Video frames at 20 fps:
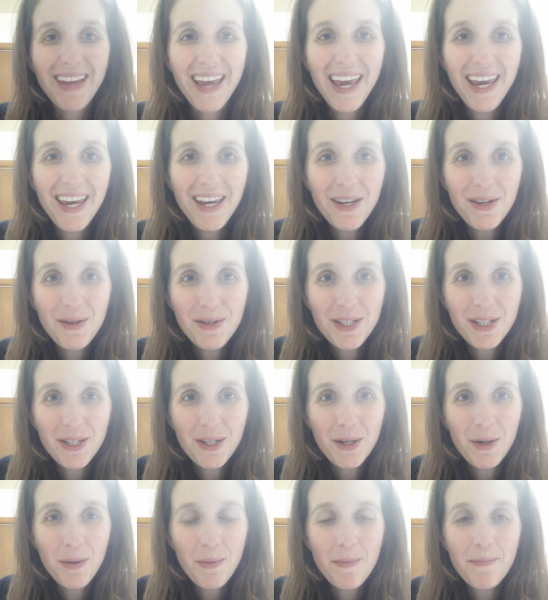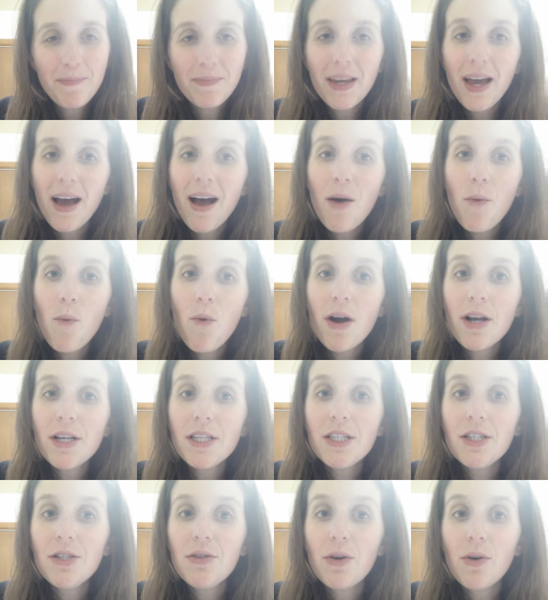Hey YouTube, I
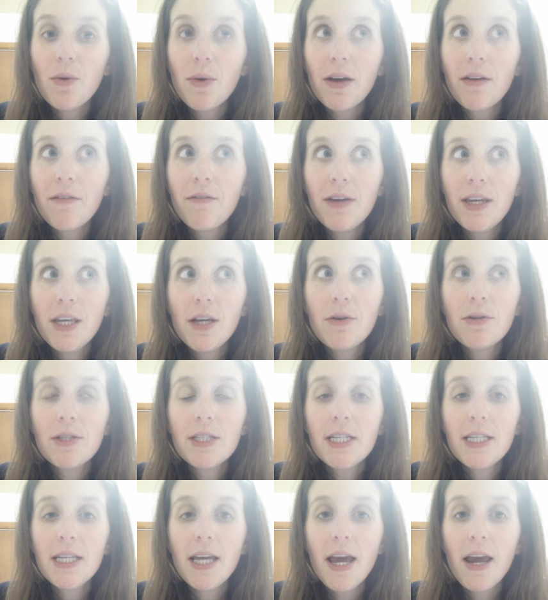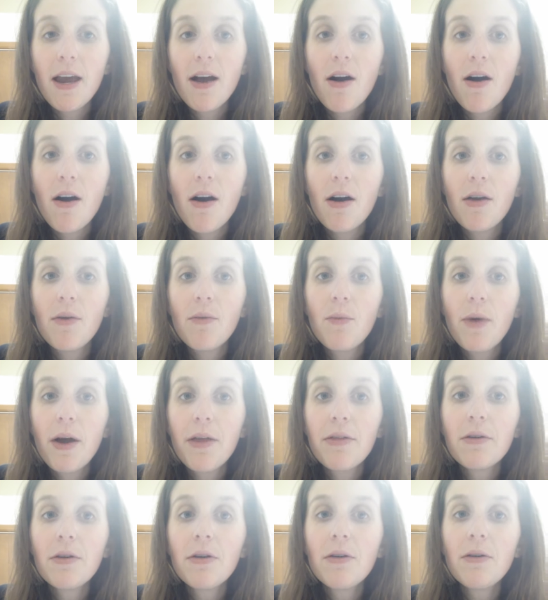wanted to do a quick video today on
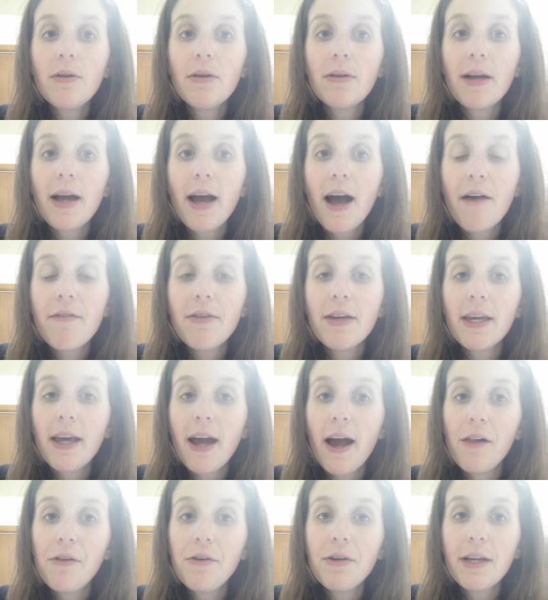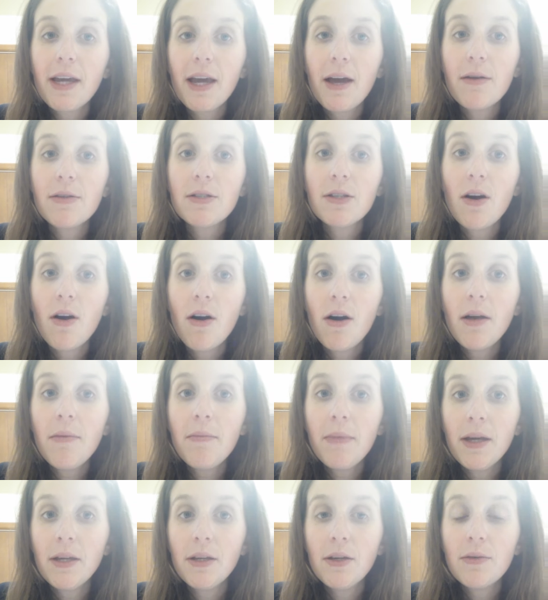whether having calorie counts
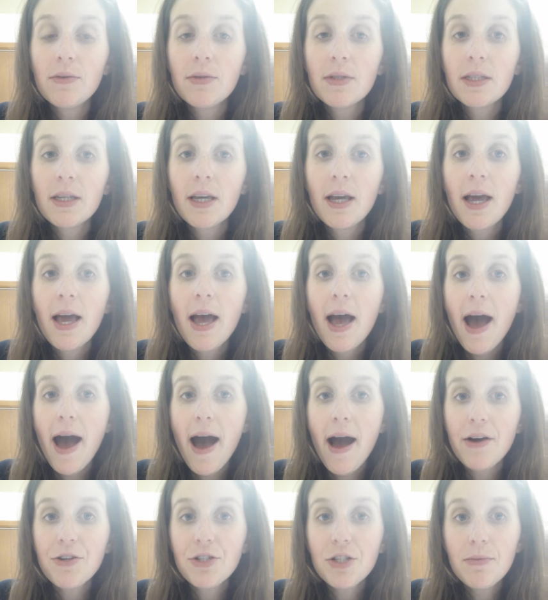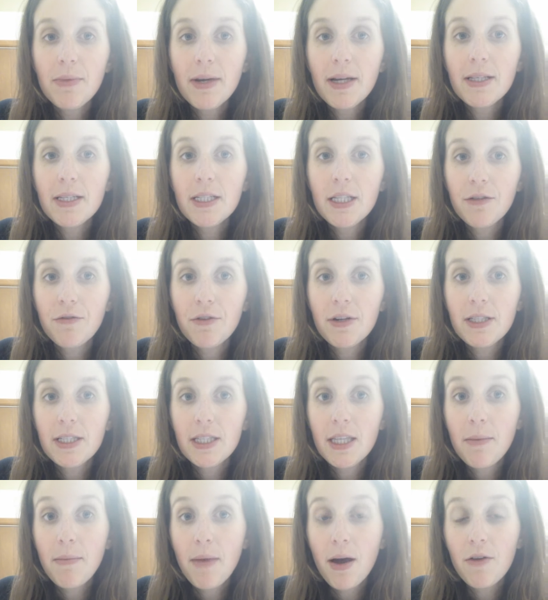on menus actually makes a difference
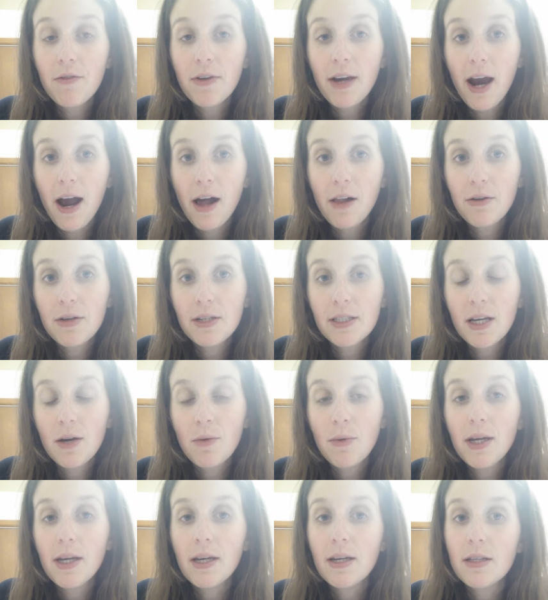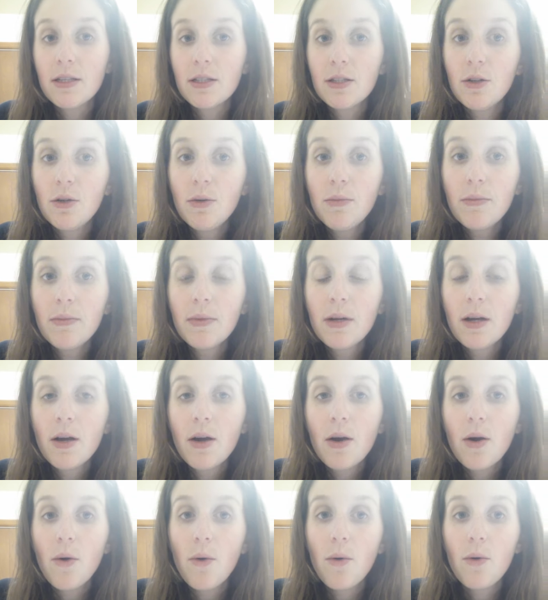in the amount of calories that we consume
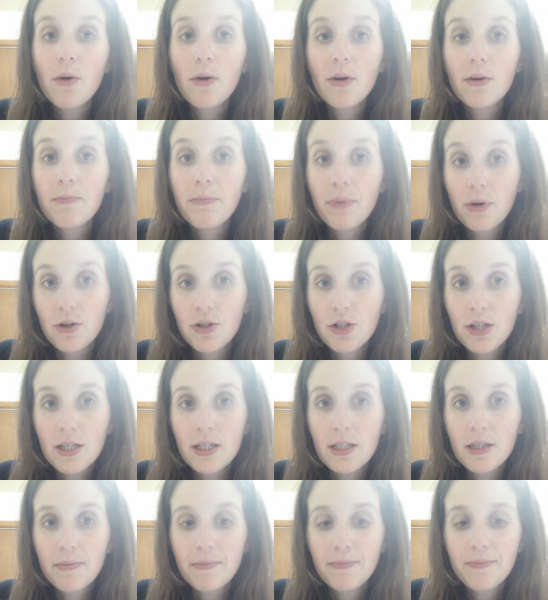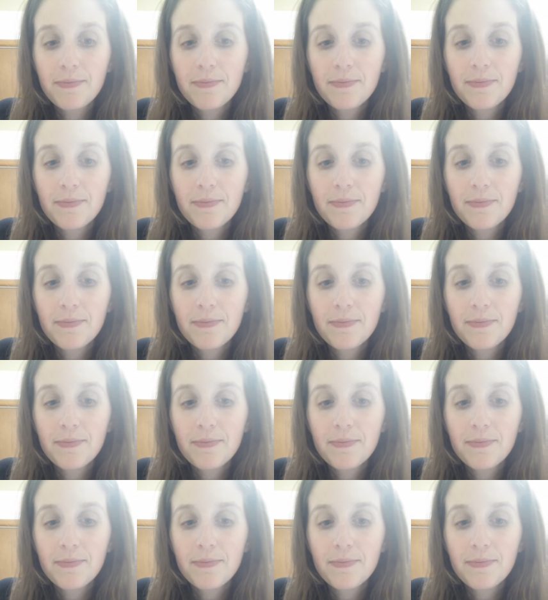or purchase.